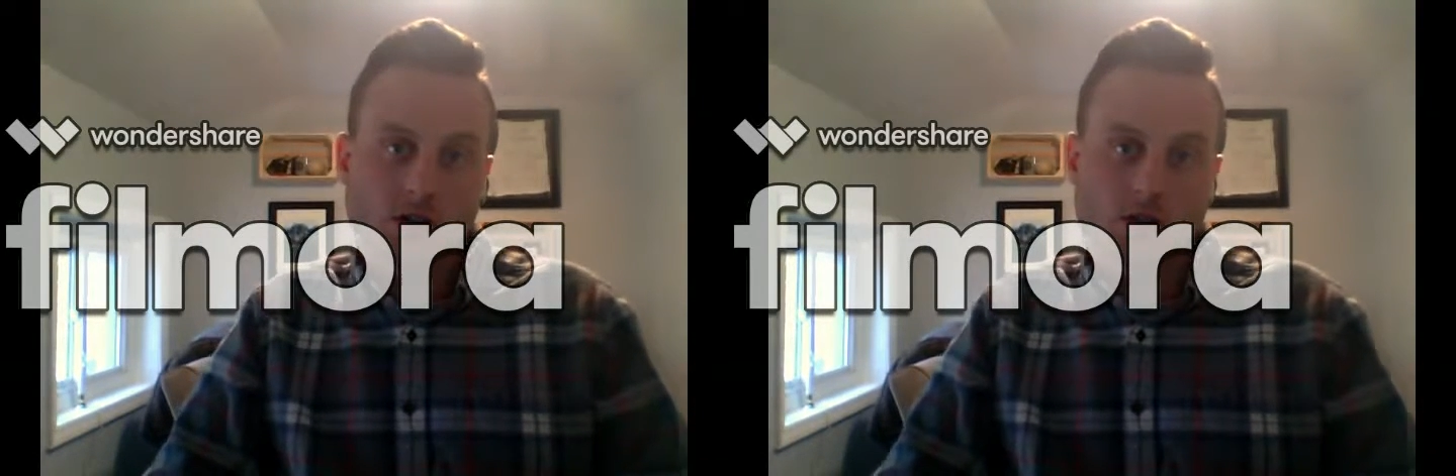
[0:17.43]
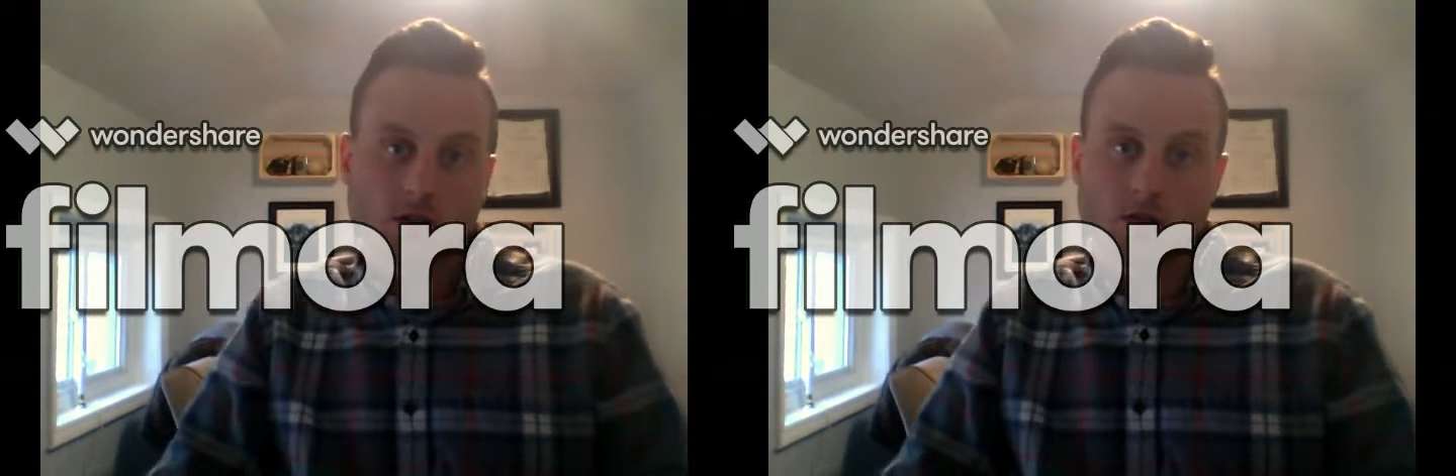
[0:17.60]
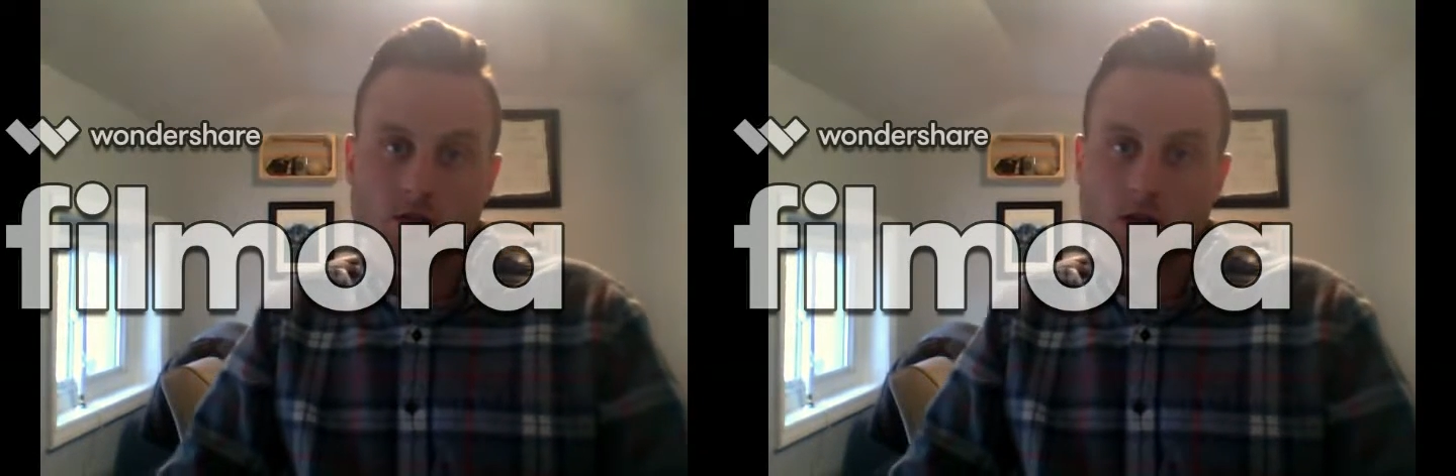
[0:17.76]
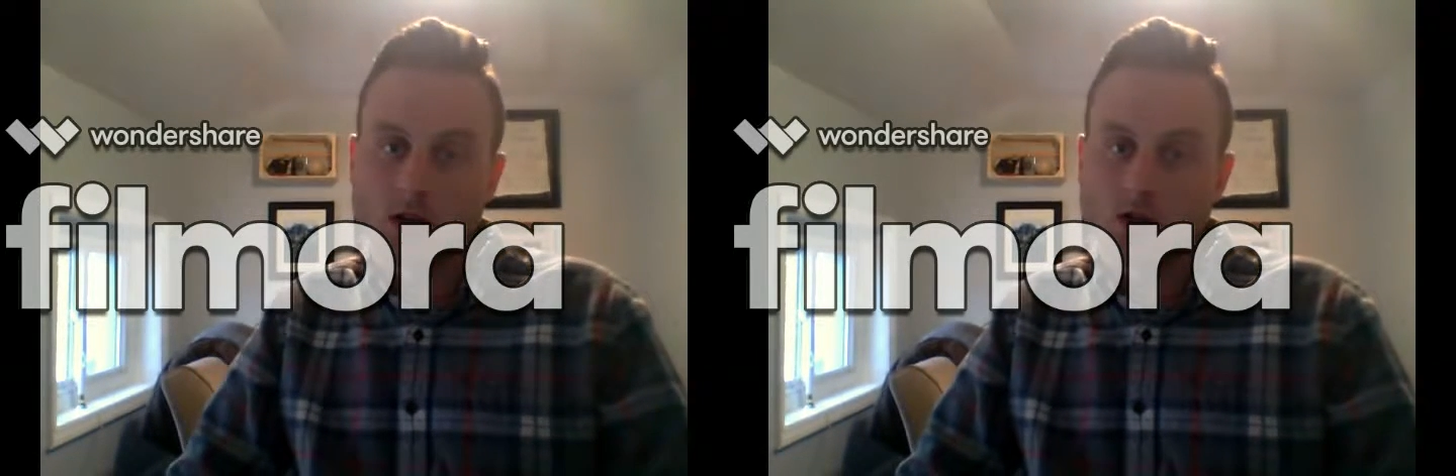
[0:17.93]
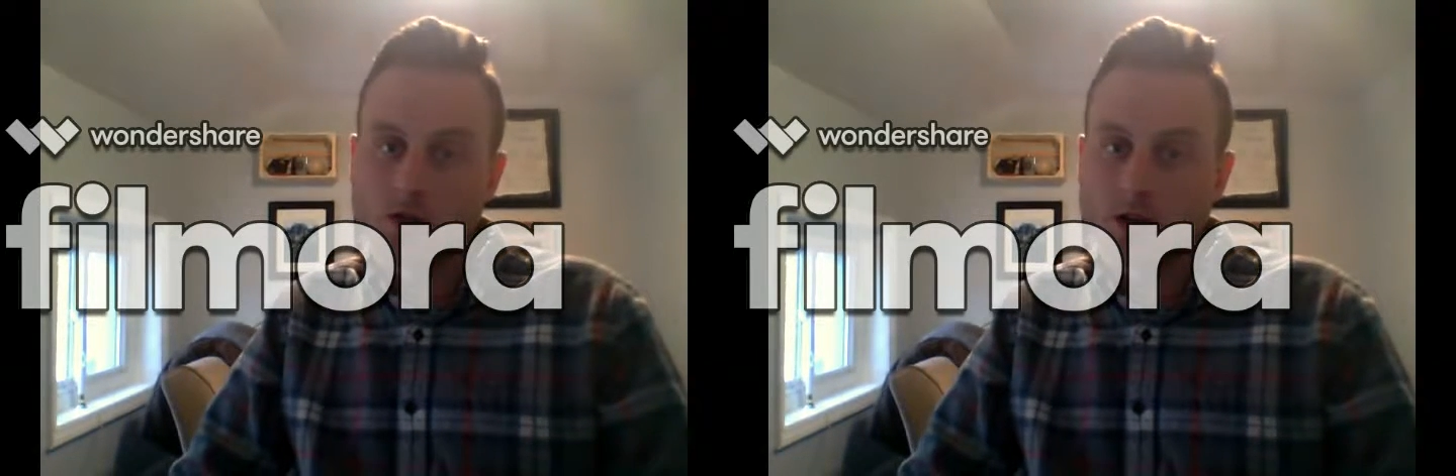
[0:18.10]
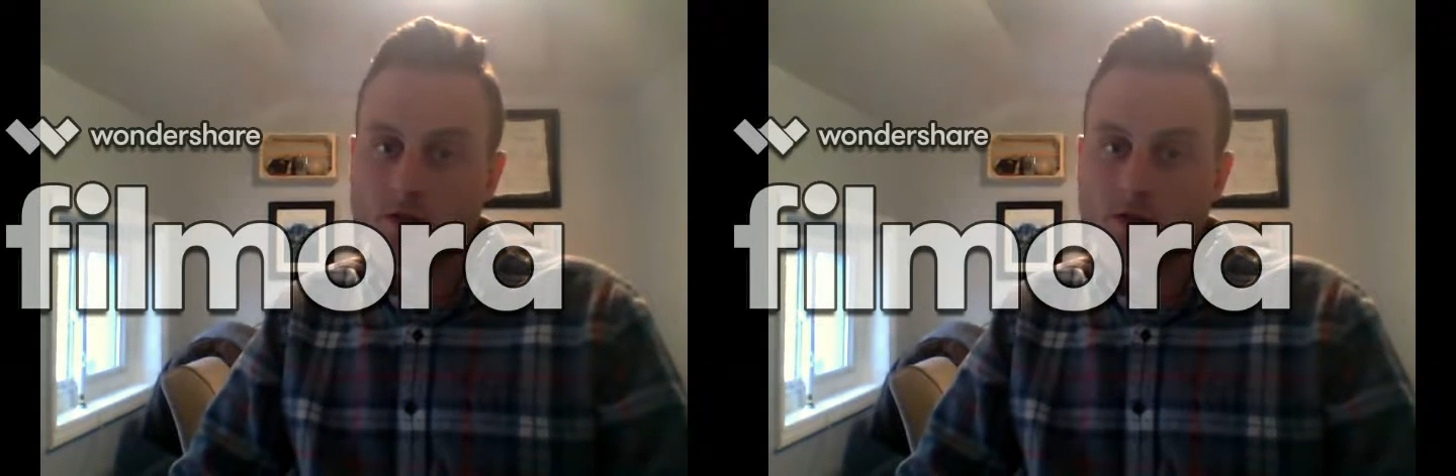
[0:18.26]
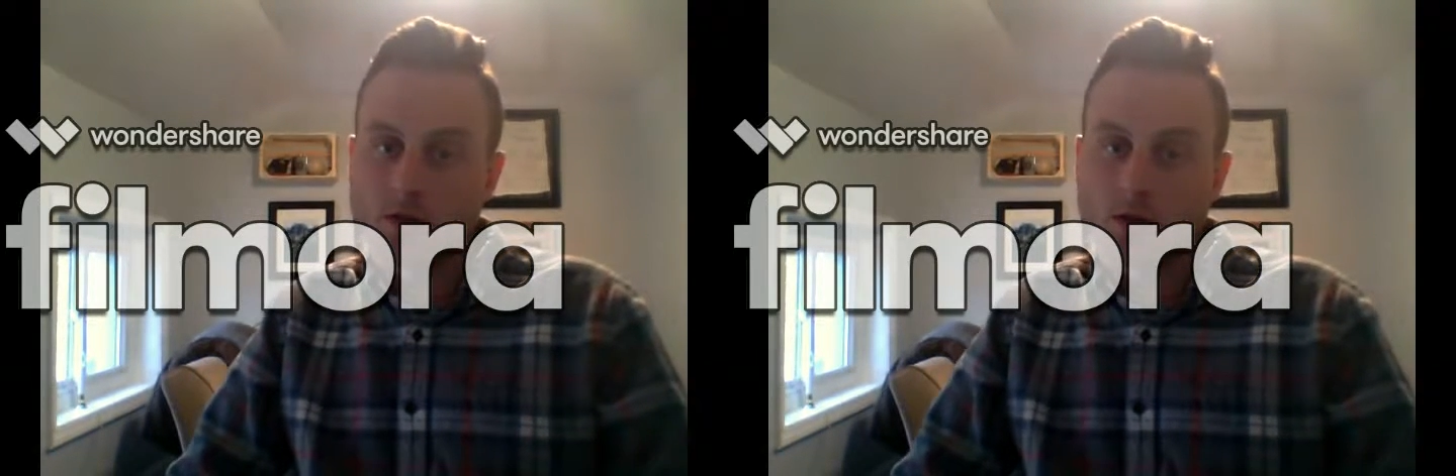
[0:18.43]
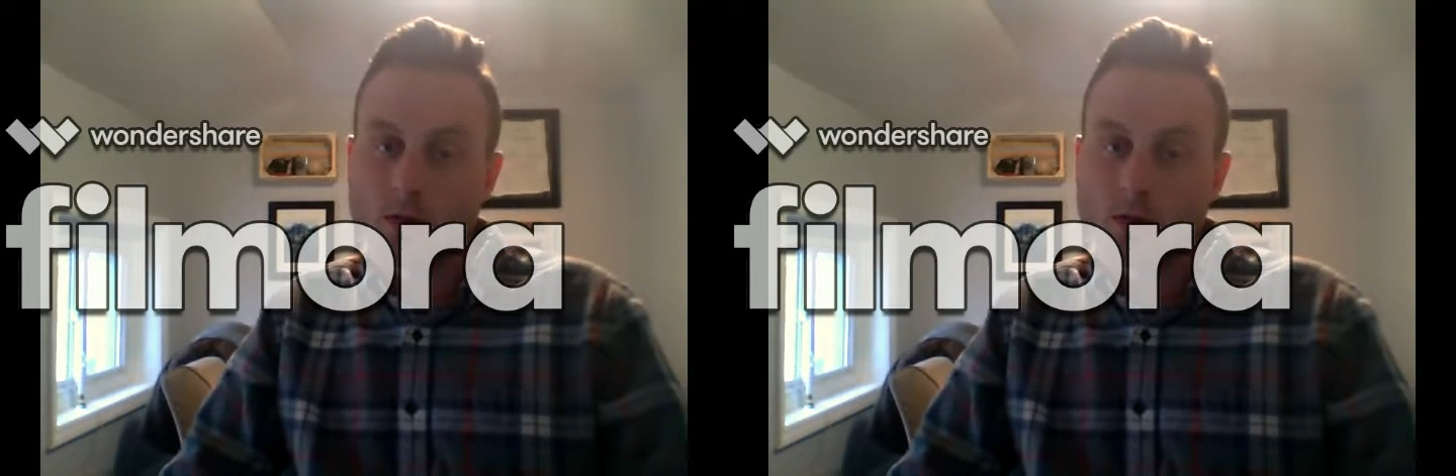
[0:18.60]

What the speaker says: They've been doing it for